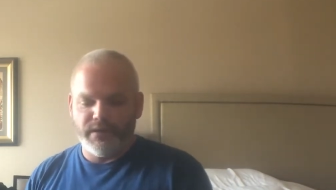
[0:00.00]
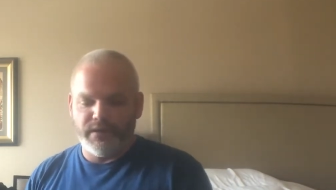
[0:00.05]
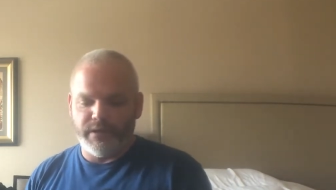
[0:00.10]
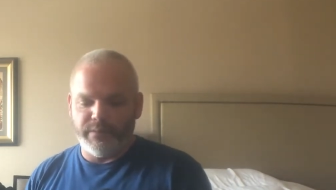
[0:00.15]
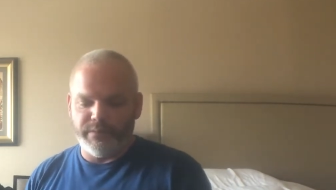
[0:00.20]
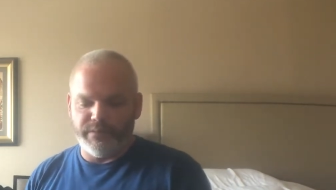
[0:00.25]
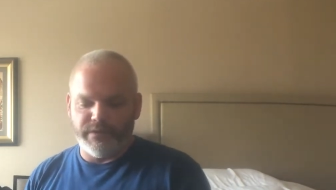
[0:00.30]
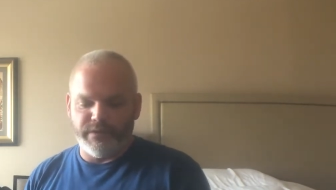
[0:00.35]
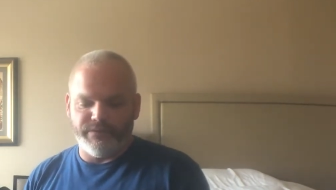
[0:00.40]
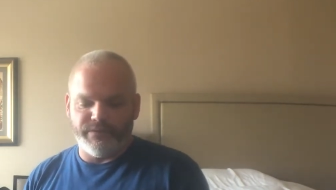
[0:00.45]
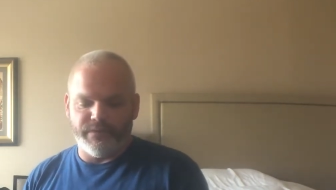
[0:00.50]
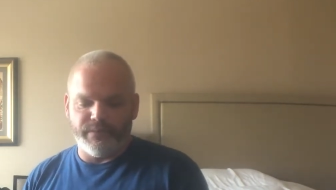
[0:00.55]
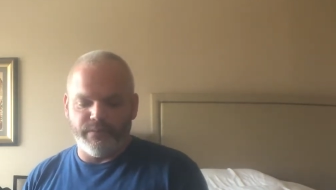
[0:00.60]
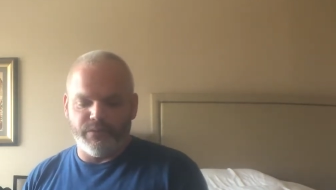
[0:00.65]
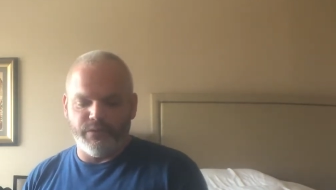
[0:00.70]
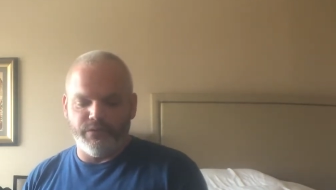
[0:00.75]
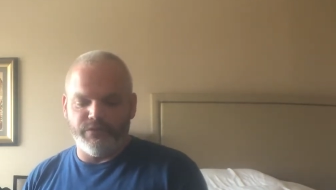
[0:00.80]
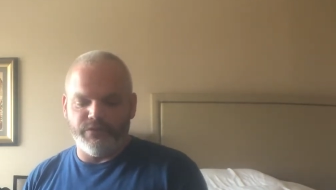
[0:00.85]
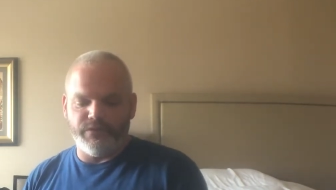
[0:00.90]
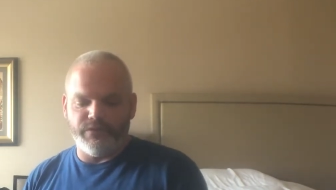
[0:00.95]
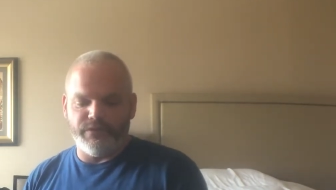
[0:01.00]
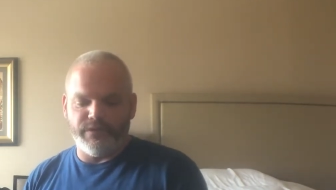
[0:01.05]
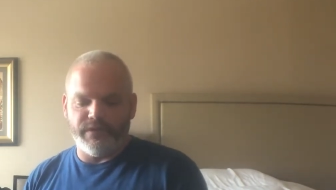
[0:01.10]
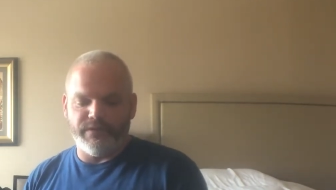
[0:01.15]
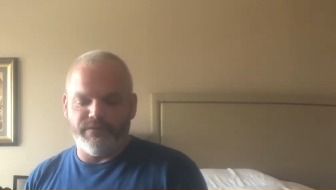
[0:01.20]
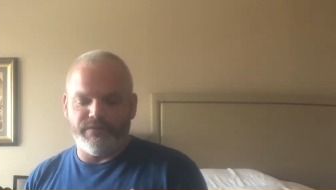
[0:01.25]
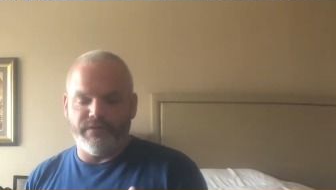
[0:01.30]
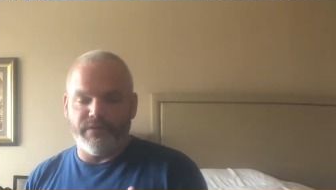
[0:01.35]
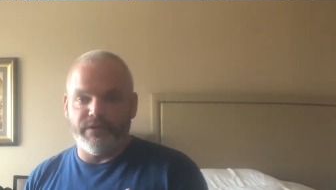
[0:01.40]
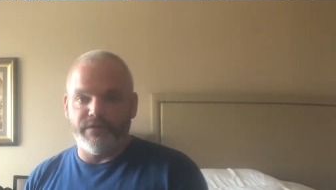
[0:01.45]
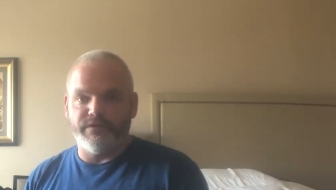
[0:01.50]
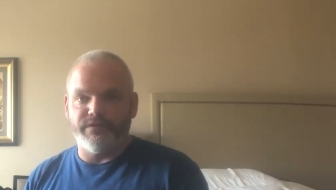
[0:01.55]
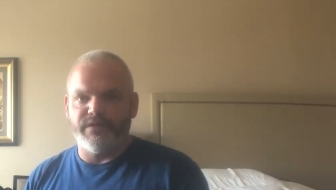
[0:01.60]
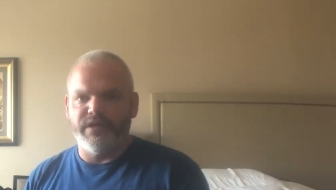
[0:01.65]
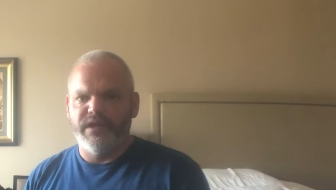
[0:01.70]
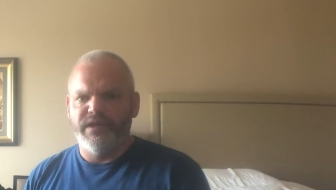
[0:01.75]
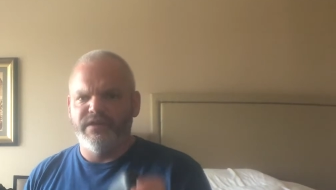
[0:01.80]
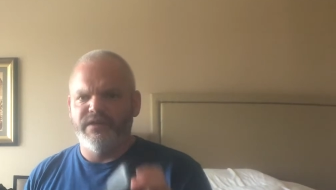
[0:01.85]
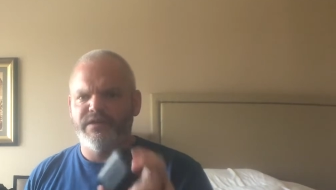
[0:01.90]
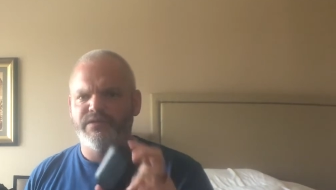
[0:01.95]
different Bluetooth headphones.
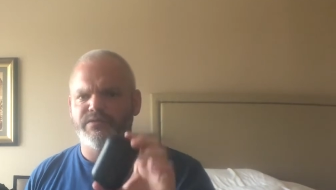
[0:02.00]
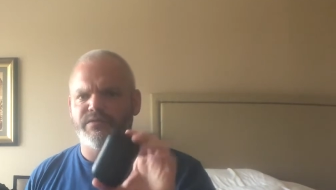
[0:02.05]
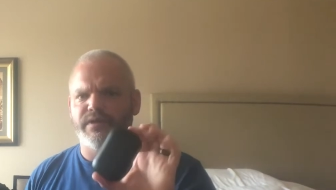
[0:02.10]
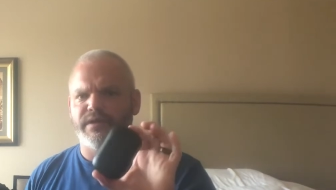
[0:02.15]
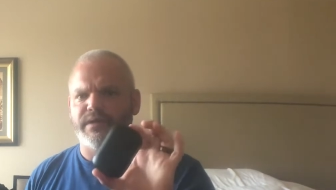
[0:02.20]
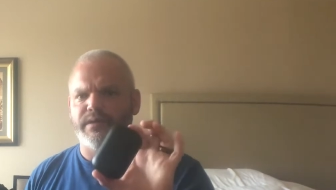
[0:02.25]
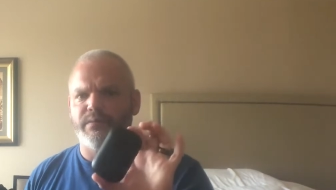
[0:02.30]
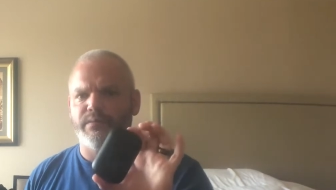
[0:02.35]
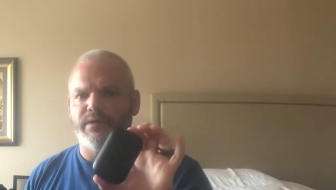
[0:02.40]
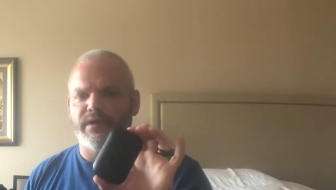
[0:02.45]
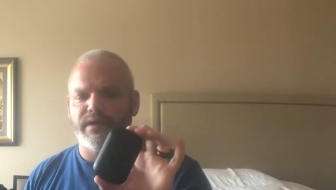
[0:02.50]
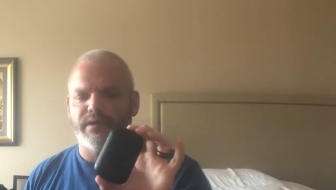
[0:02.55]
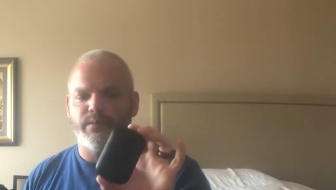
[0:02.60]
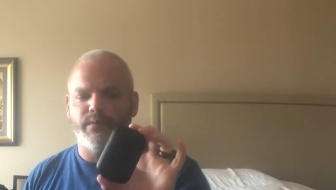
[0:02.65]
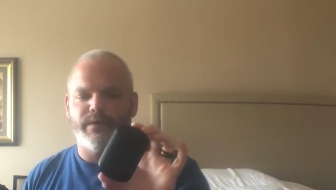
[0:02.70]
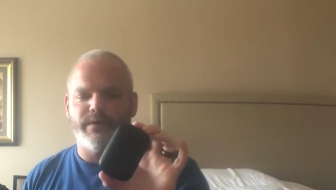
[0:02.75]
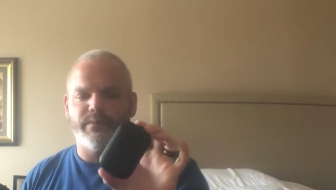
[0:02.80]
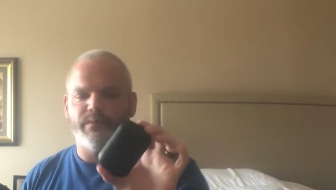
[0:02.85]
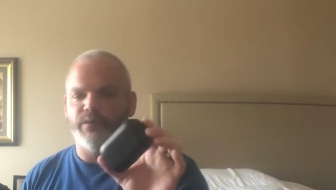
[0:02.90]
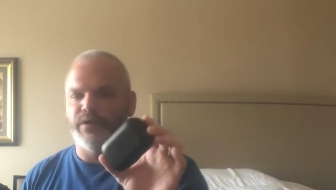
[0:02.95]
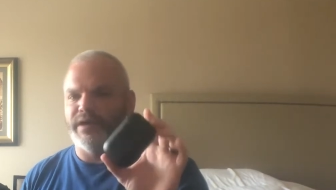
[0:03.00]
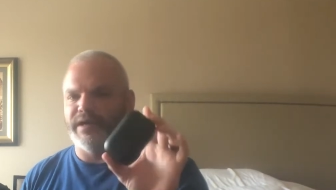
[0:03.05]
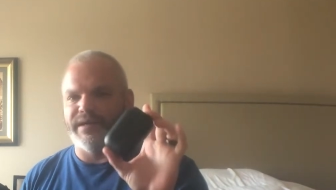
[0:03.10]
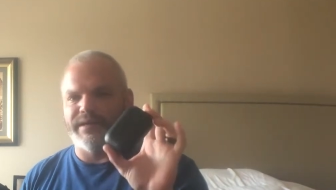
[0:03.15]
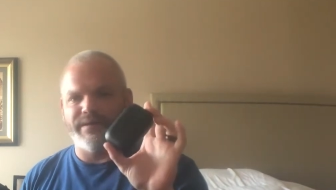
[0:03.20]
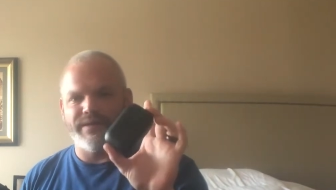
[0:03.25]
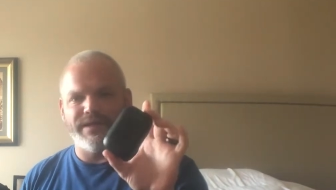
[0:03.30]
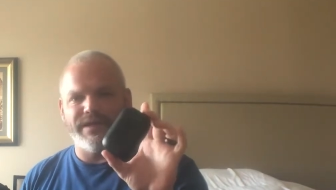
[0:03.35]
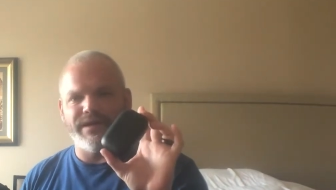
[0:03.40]
These are like a Black Web brand.